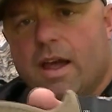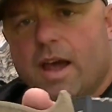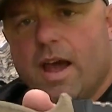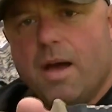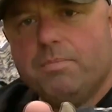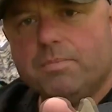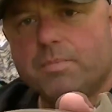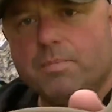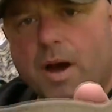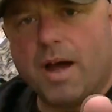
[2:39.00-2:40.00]
um,
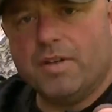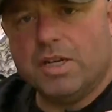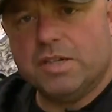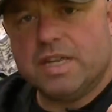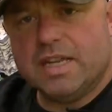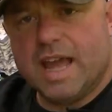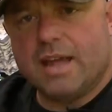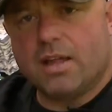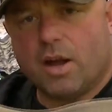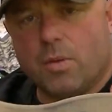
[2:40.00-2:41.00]
but I haven't used it
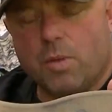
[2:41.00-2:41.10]
yet, and I